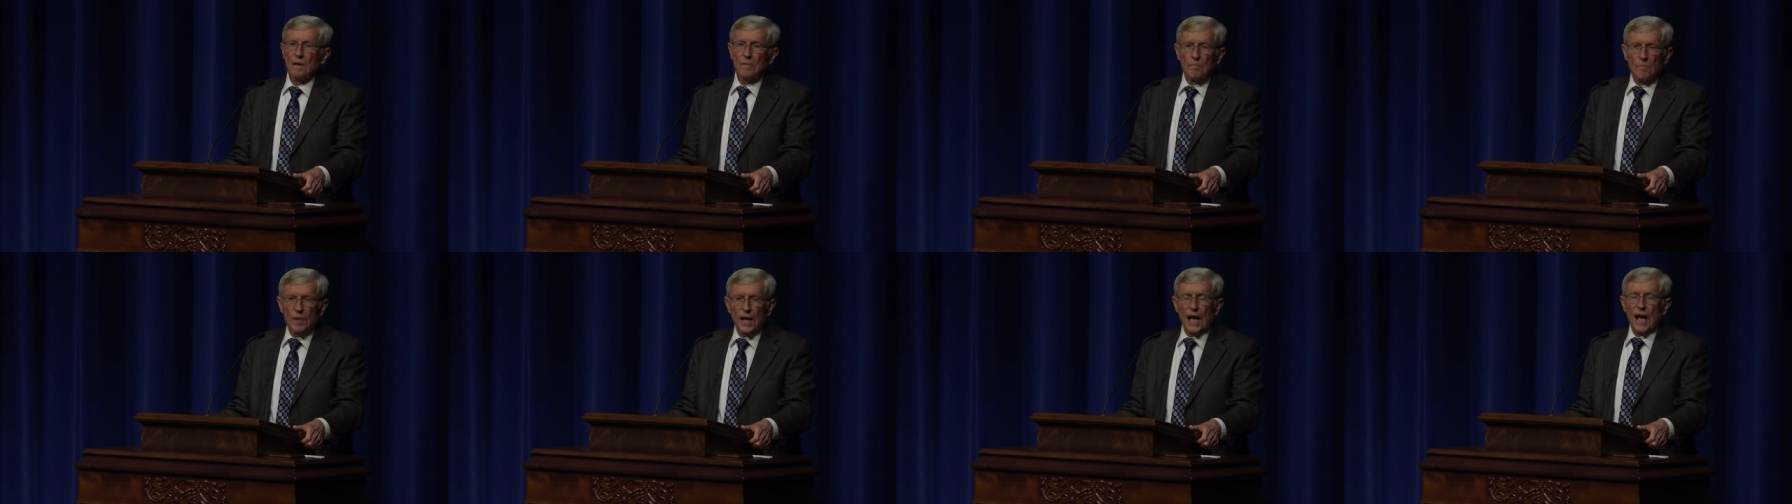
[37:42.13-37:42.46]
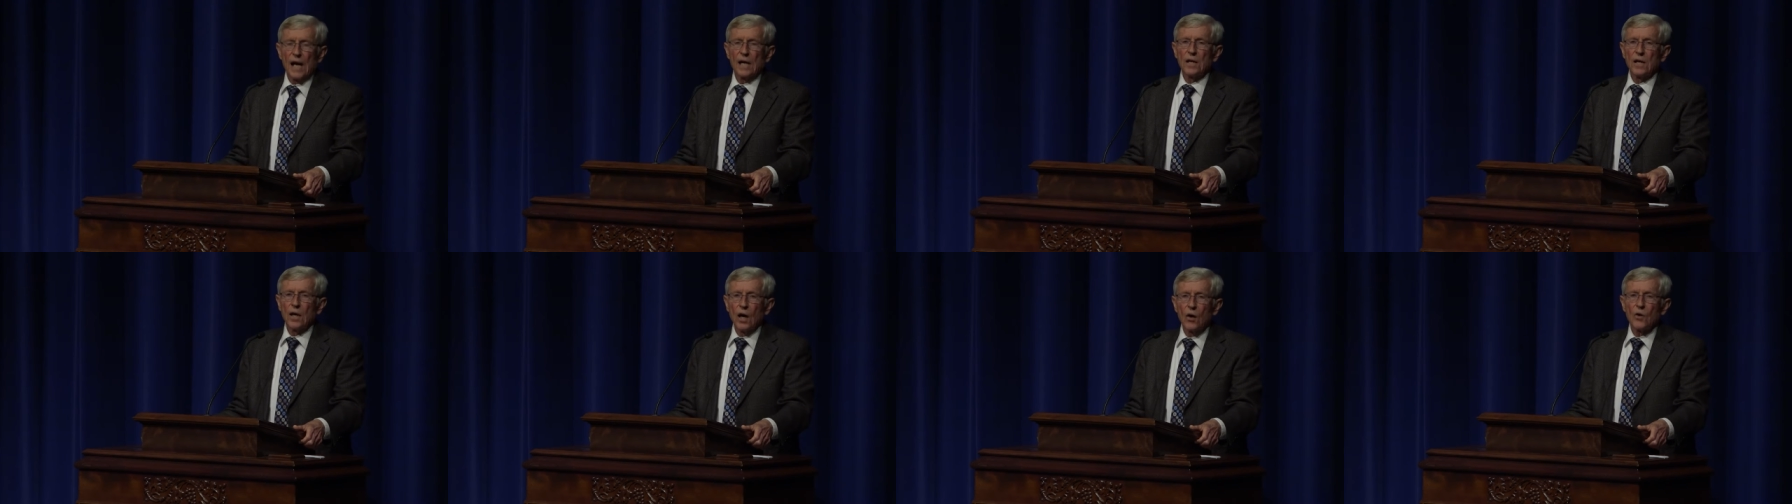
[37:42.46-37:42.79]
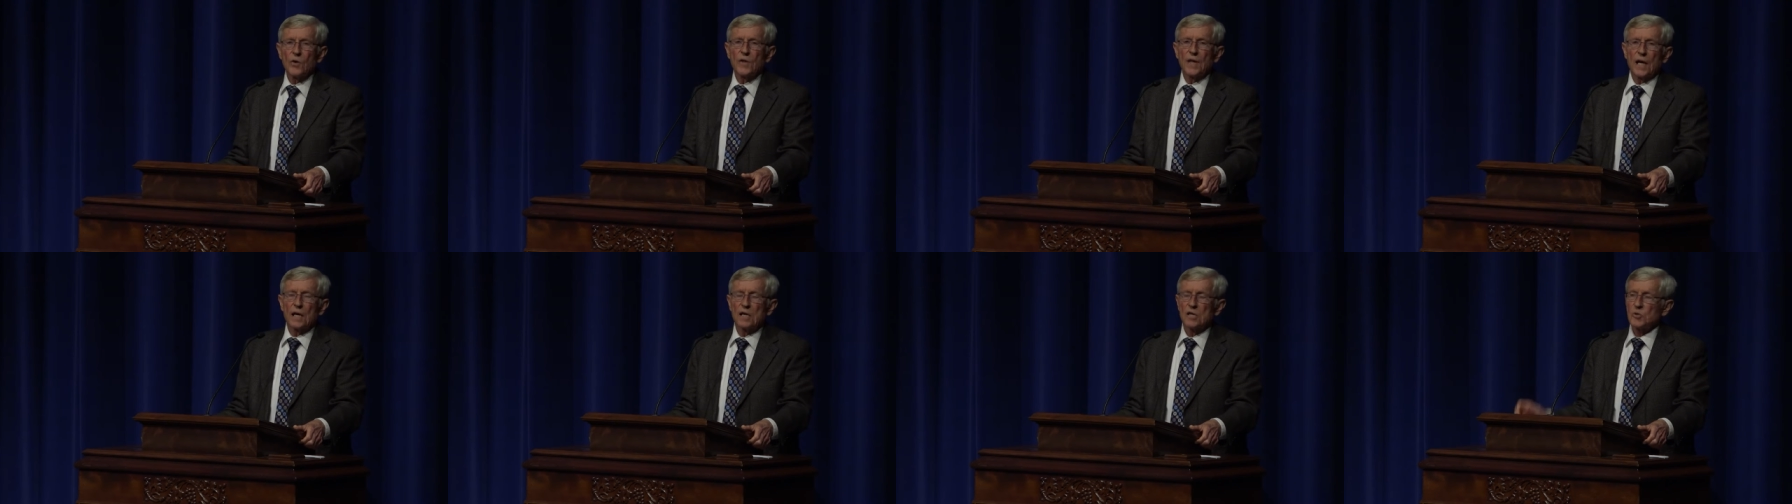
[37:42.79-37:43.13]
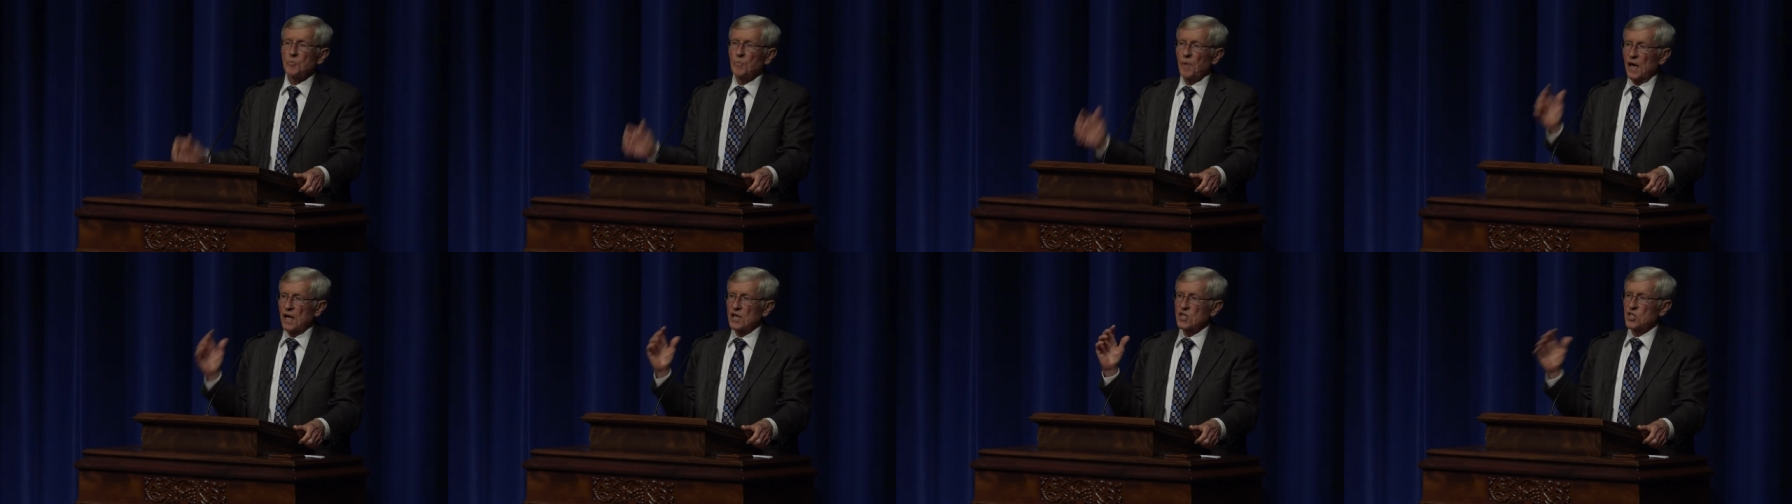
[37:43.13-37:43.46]
But I know that it's
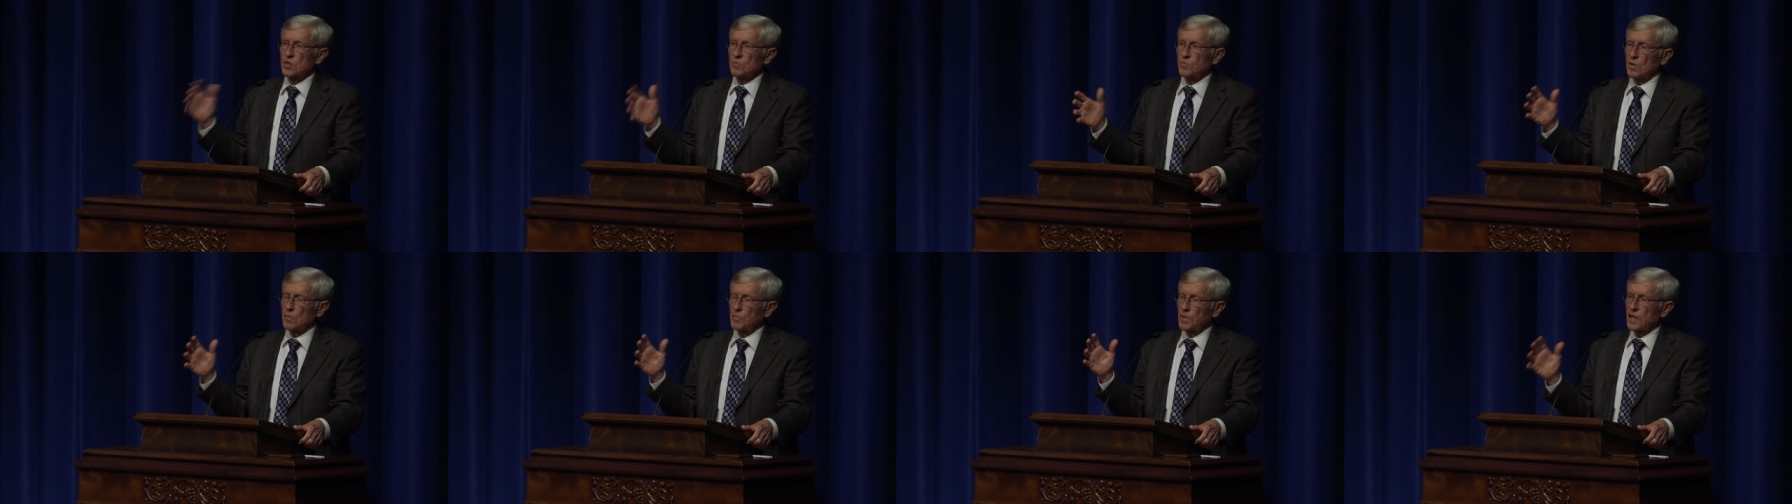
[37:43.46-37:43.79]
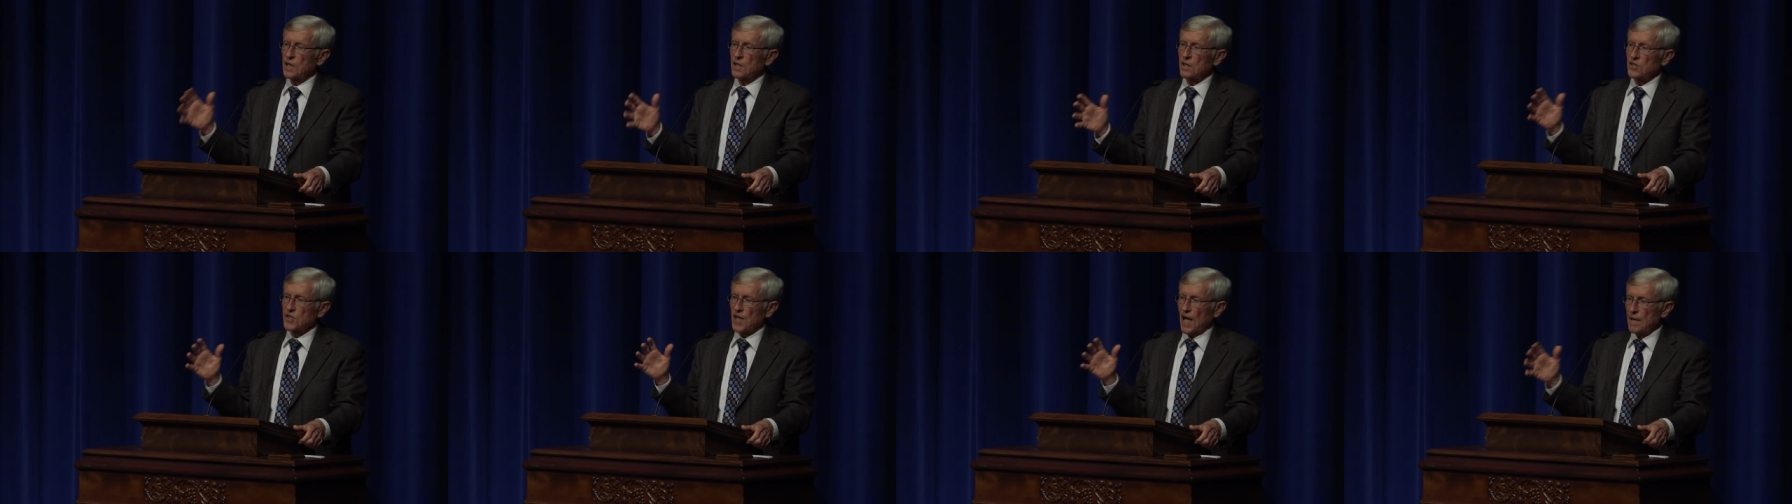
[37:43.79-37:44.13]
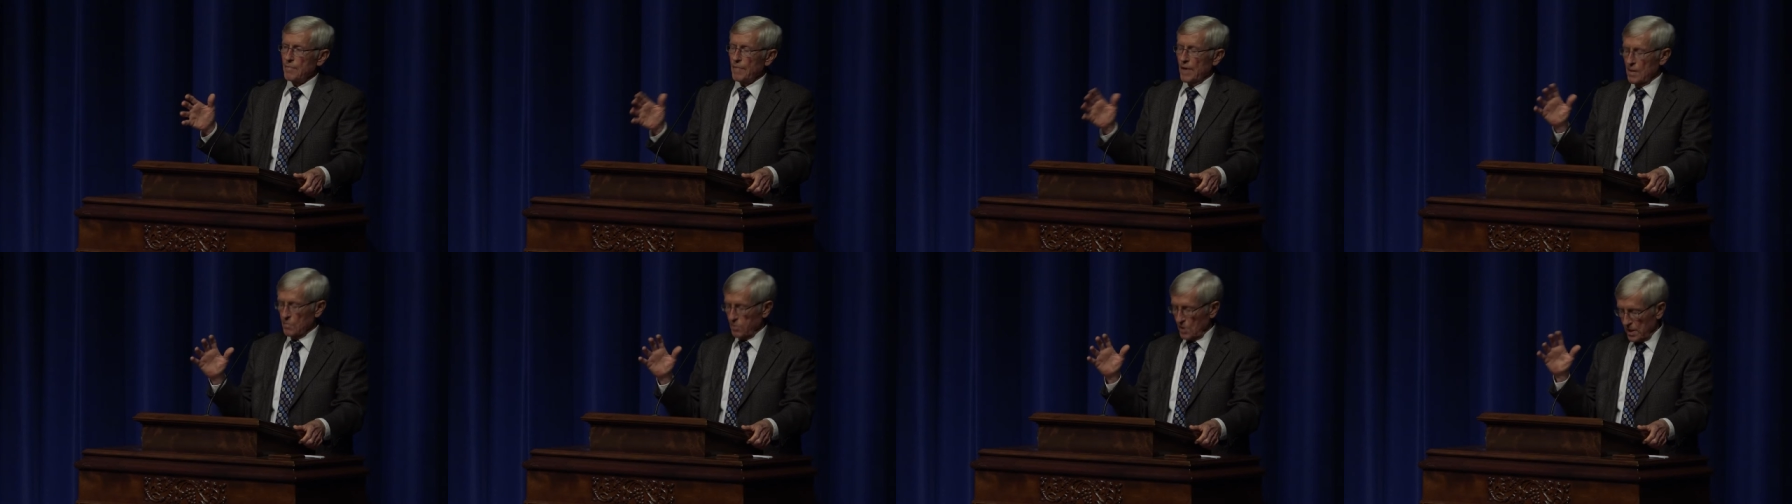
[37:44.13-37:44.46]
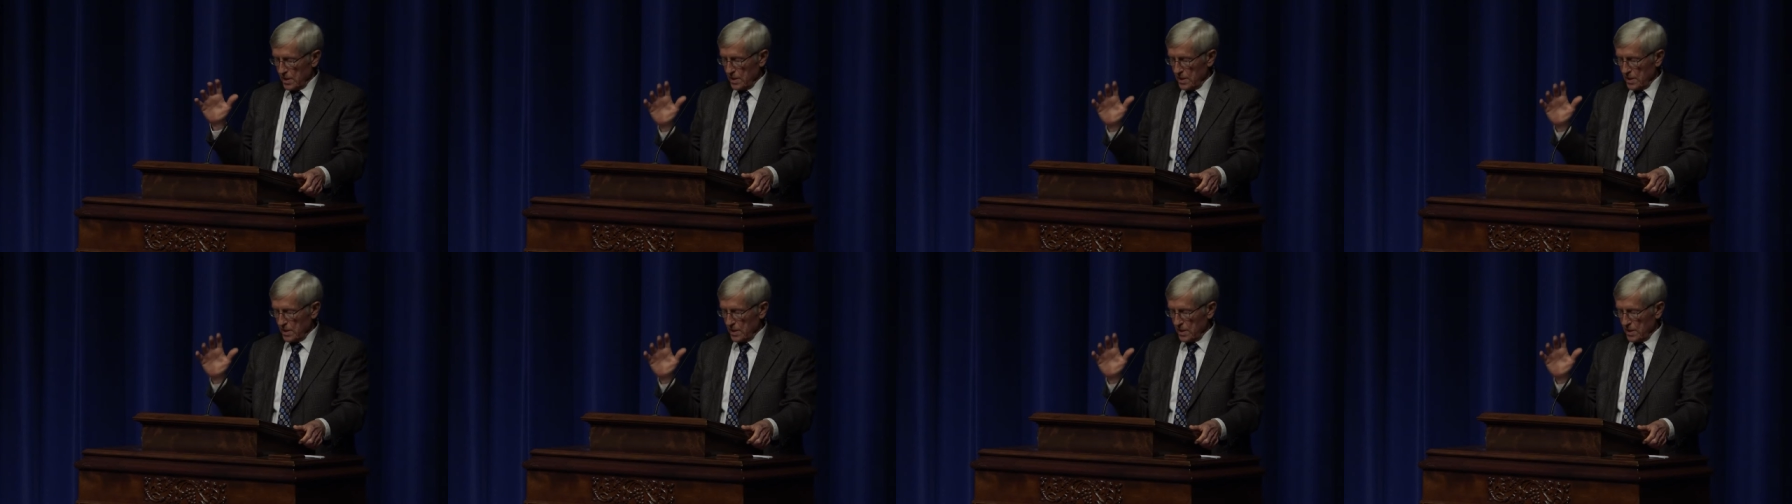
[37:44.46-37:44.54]
possible because I'm able